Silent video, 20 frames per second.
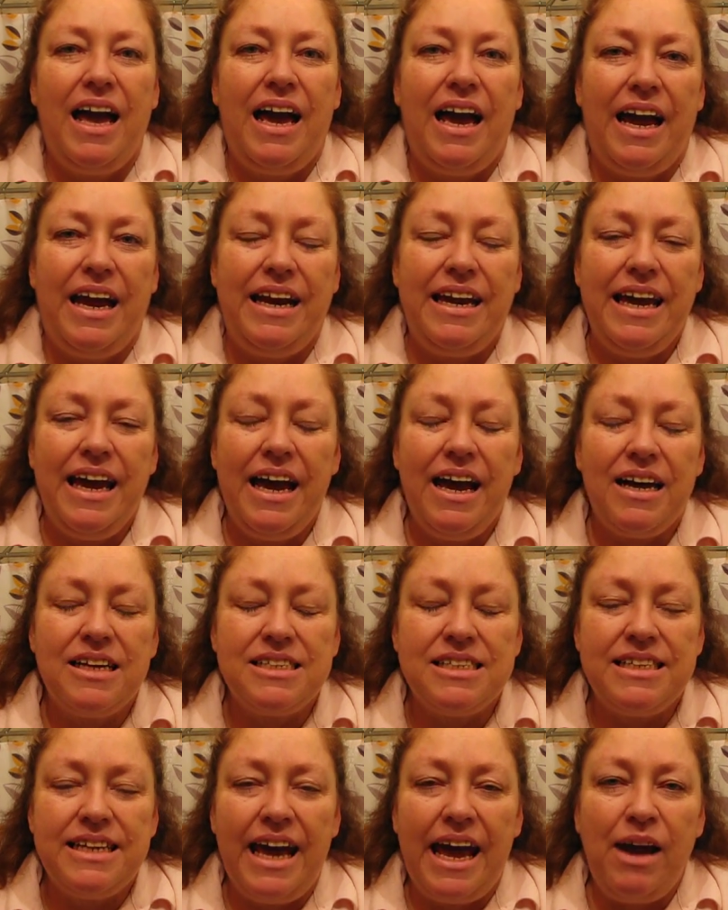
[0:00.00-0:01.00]
Anyhow,
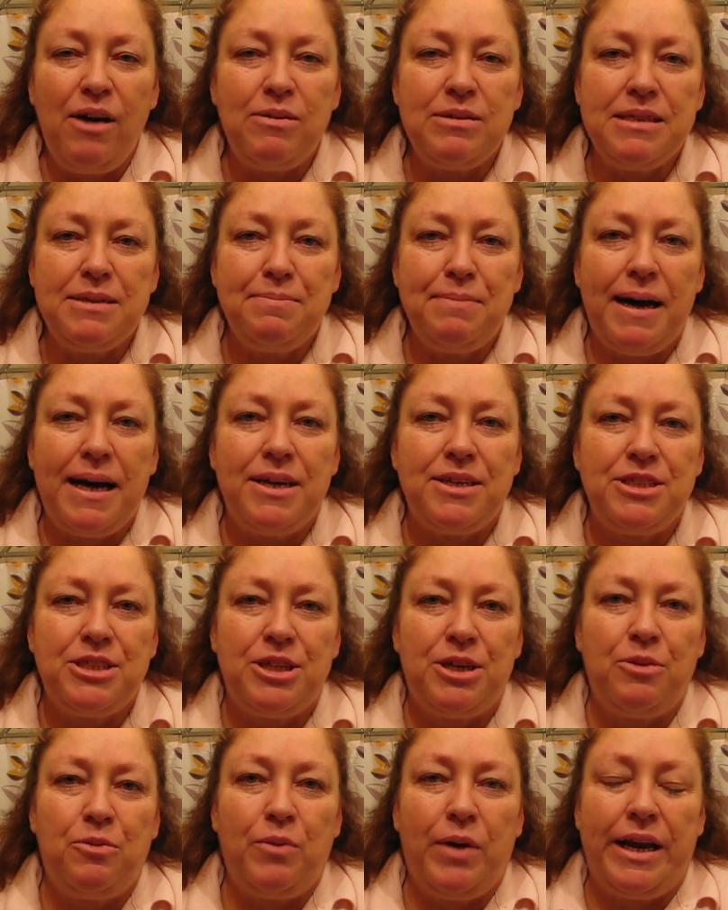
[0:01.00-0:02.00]
today was a
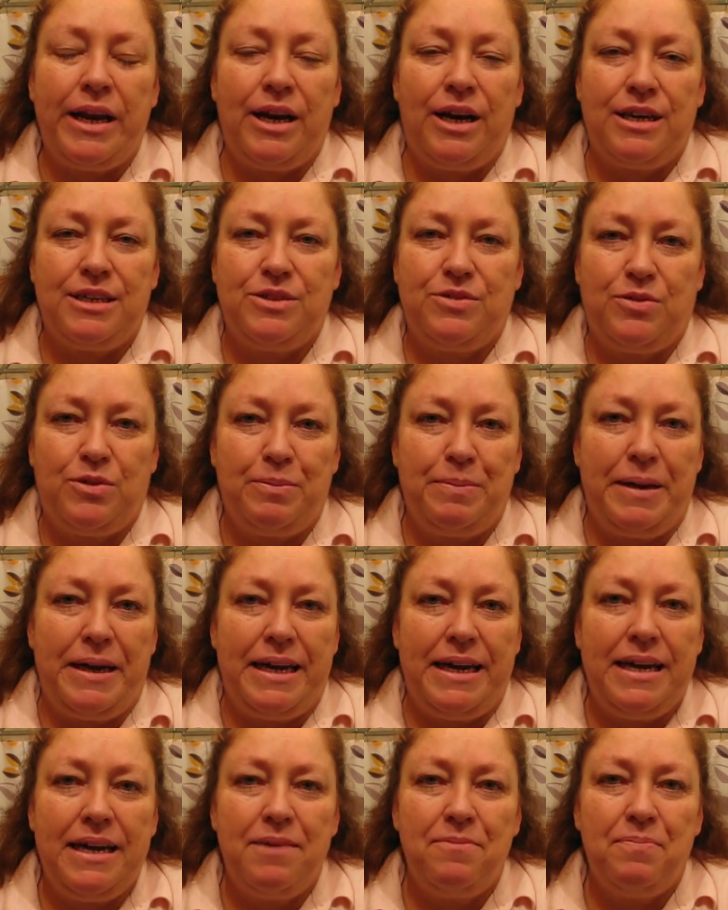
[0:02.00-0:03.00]
milestone weight loss for
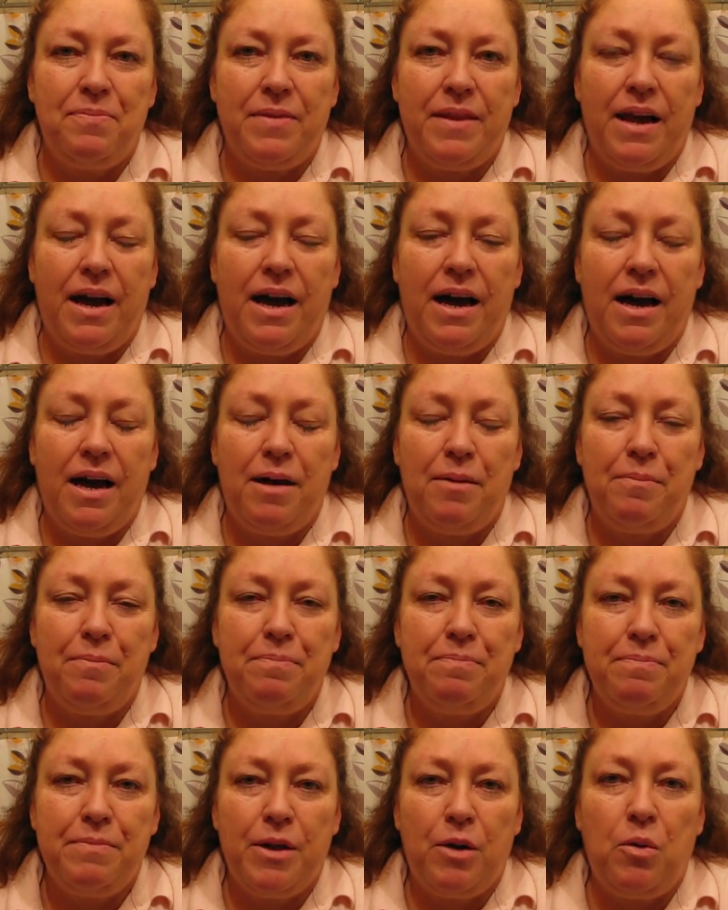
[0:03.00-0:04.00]
me. I
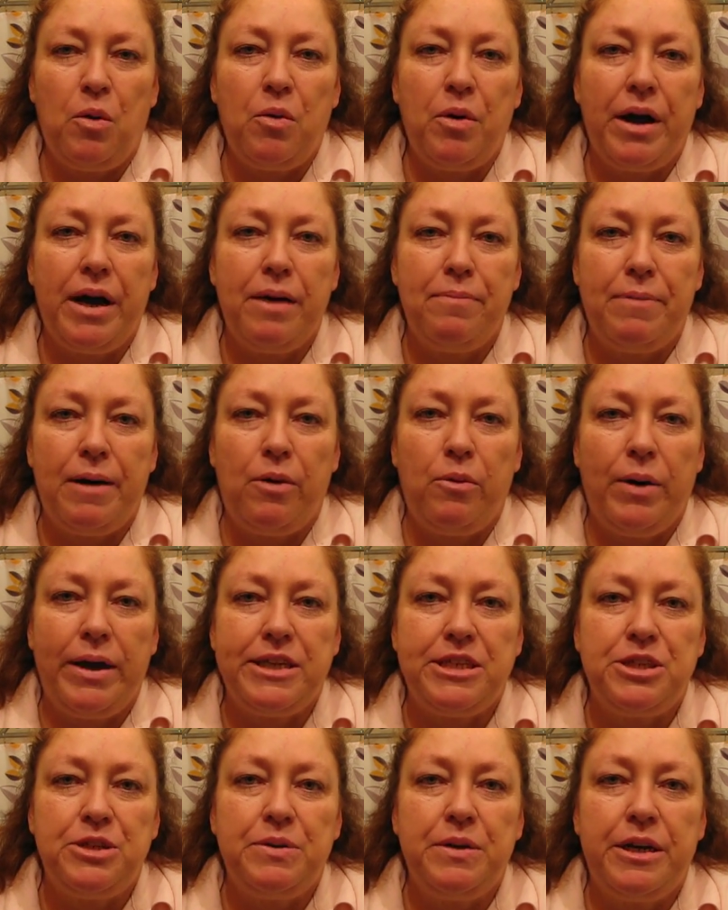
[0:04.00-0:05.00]
woke up, I
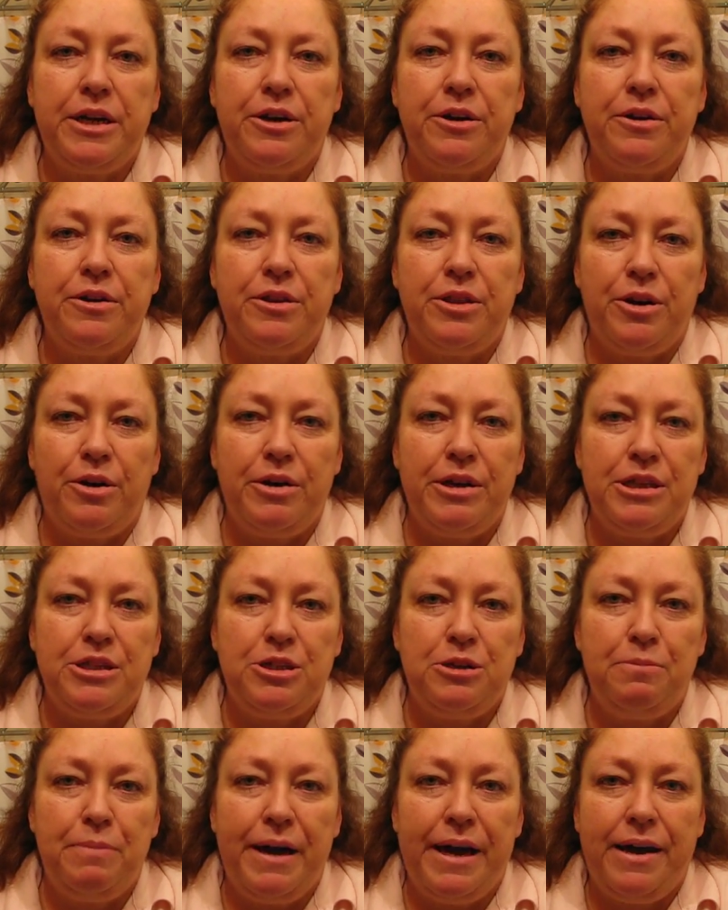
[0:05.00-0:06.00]
weighed
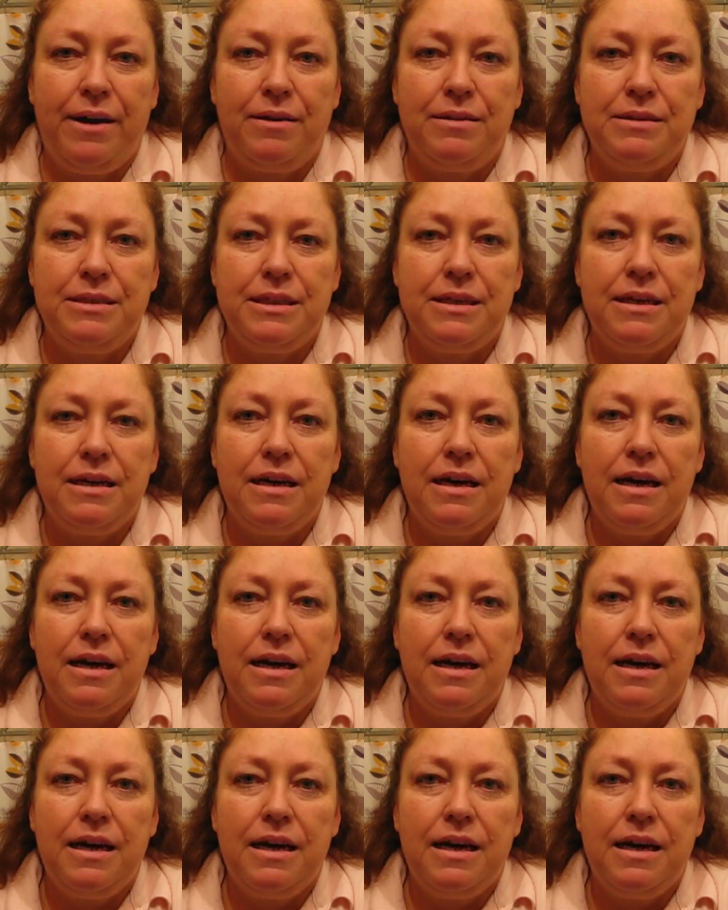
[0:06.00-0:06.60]
232 pounds.